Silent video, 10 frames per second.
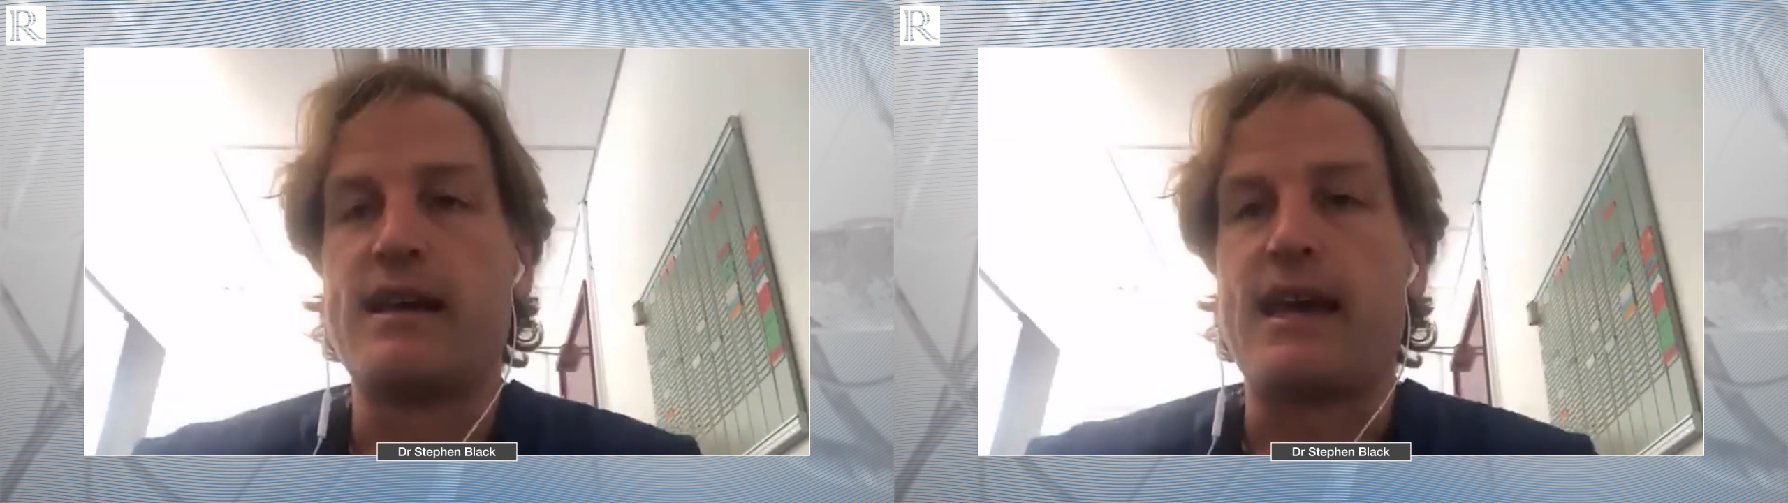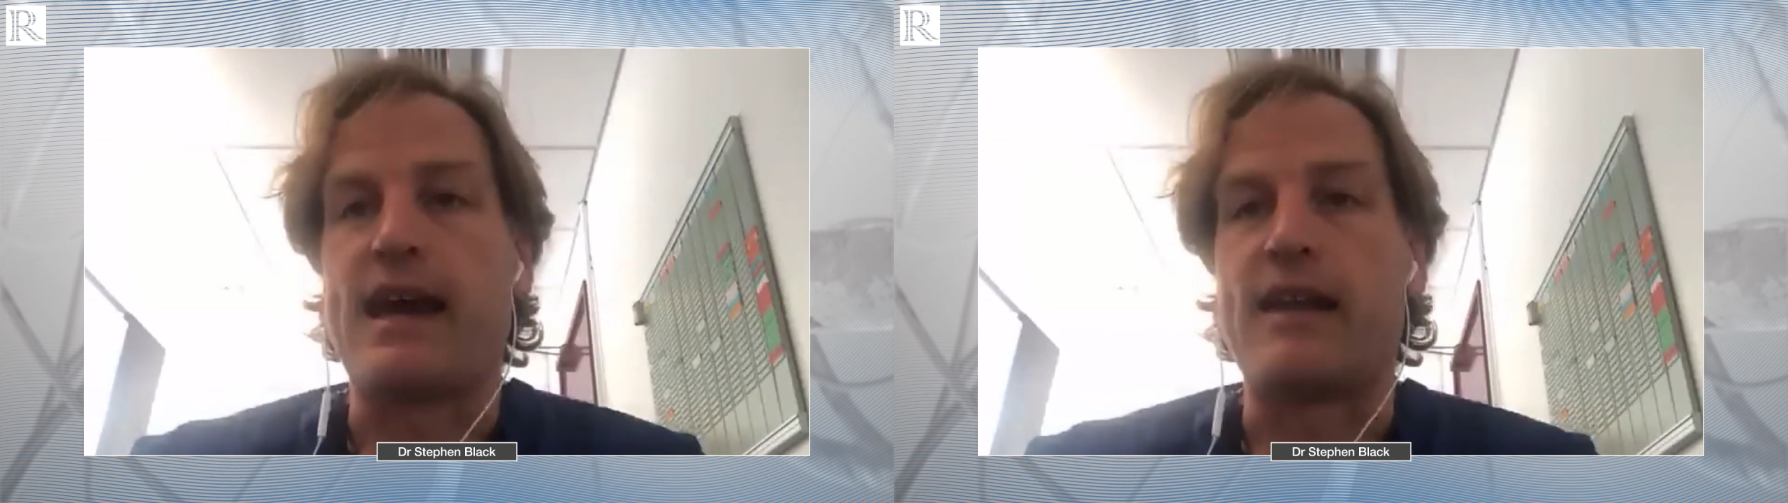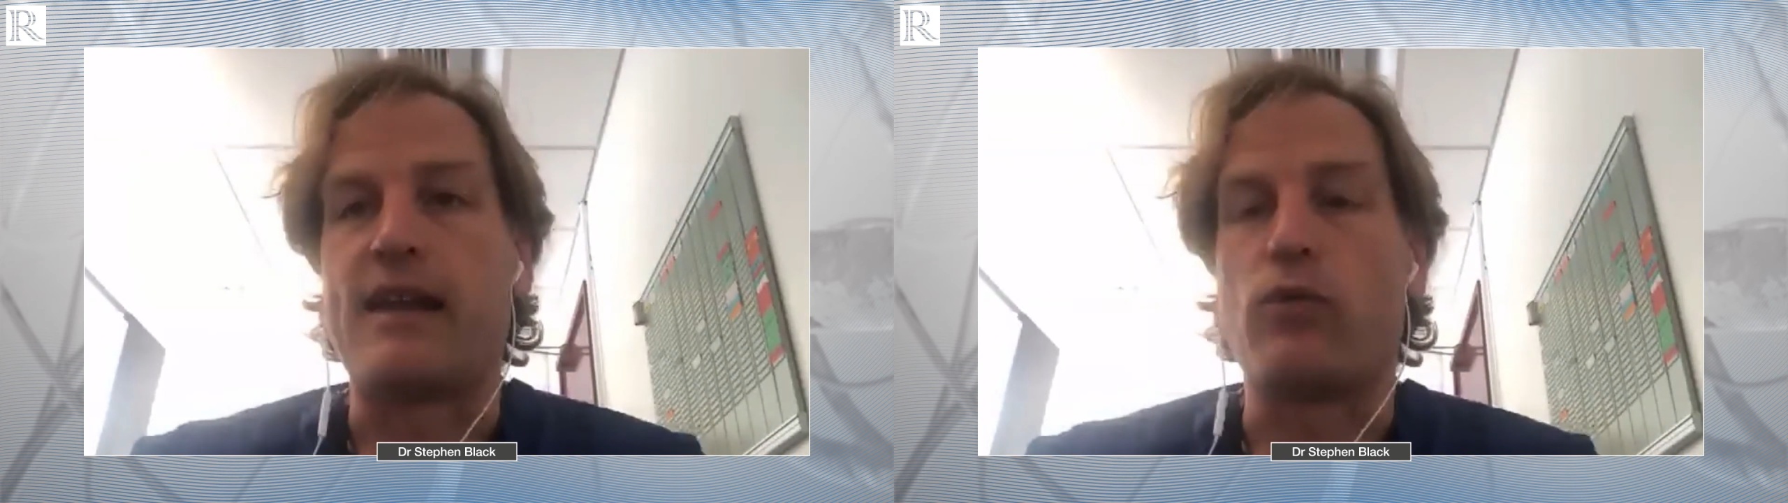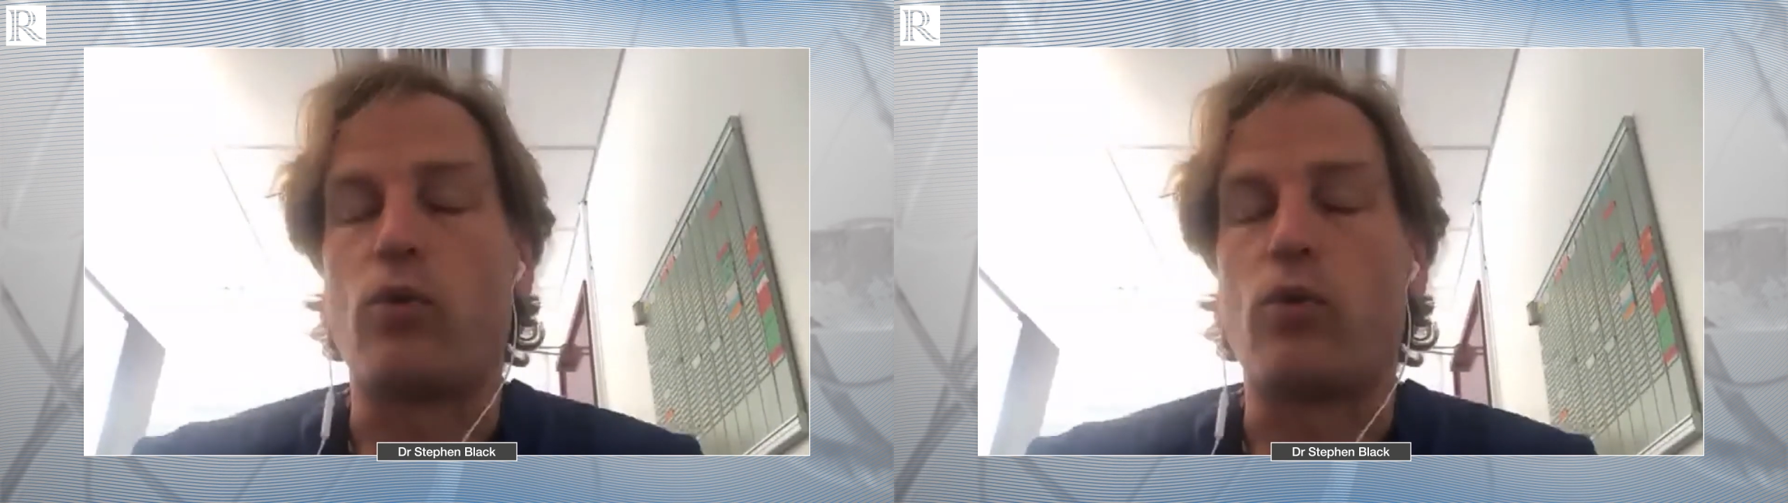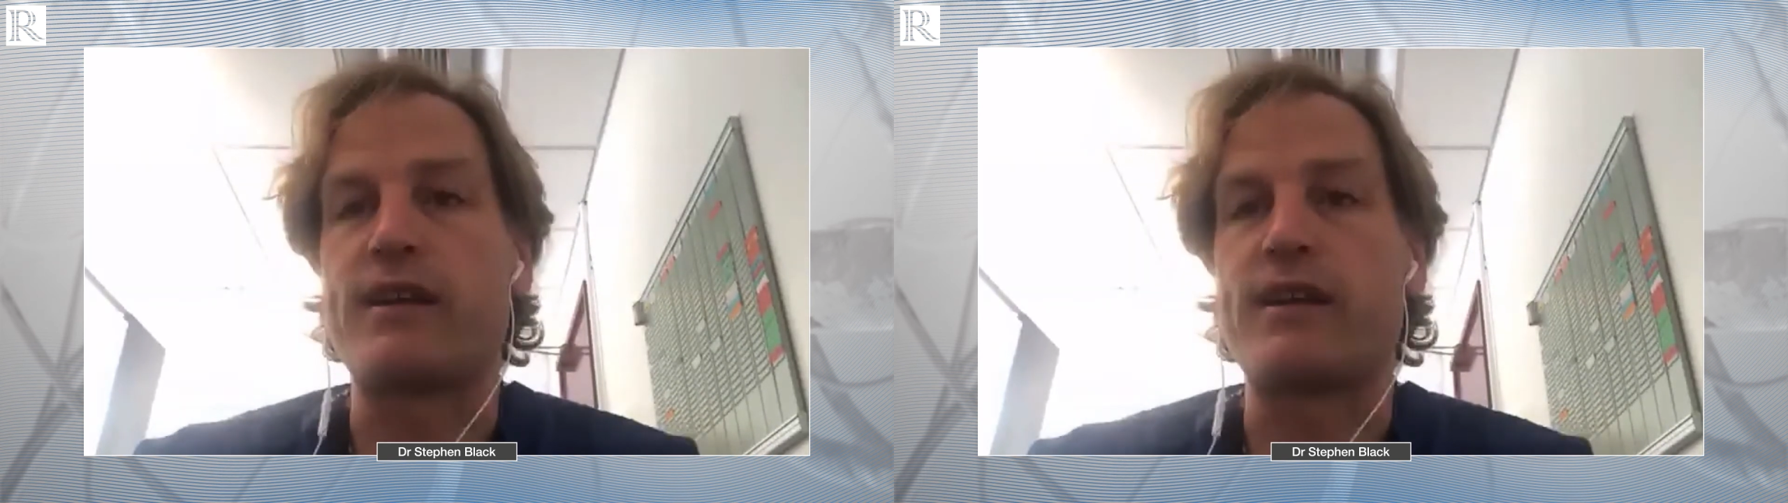and all
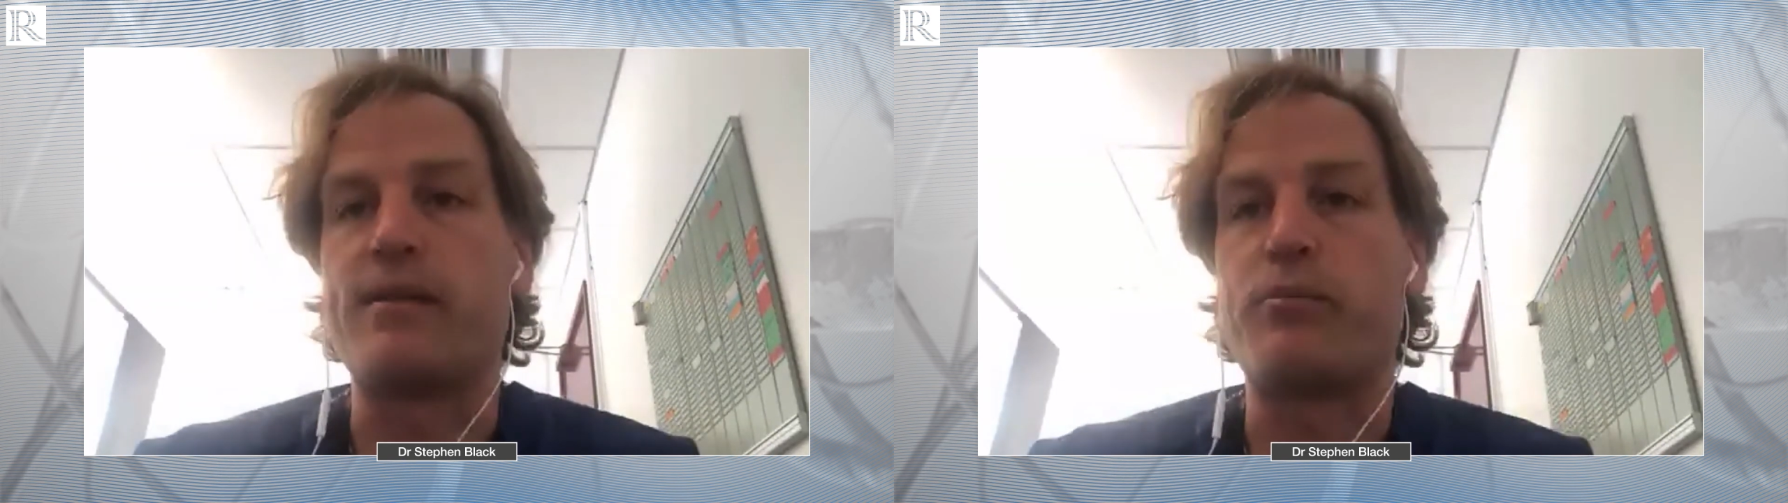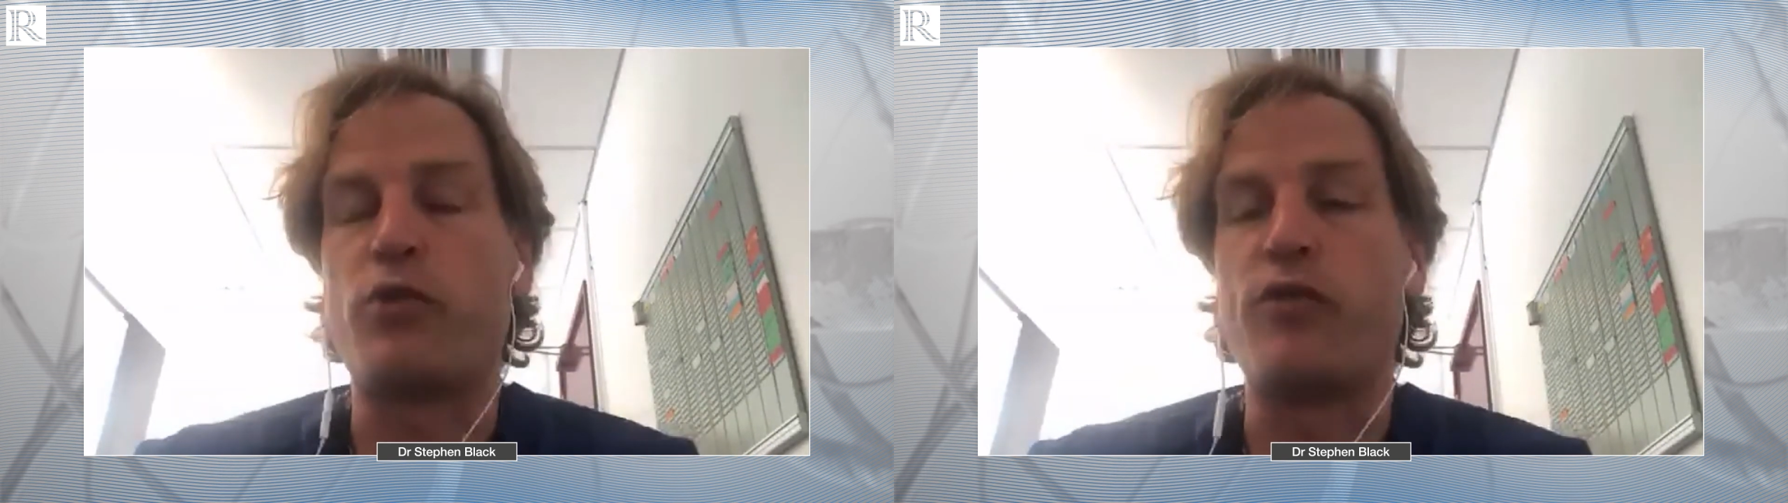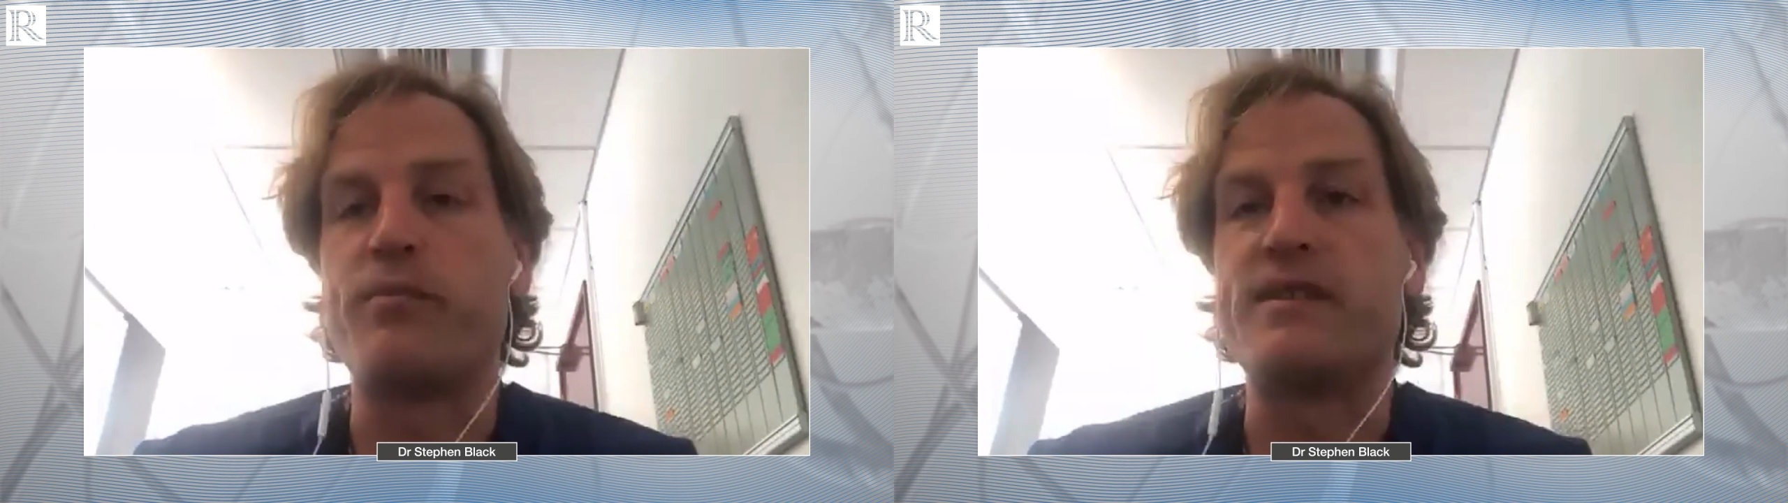the secondary endpoints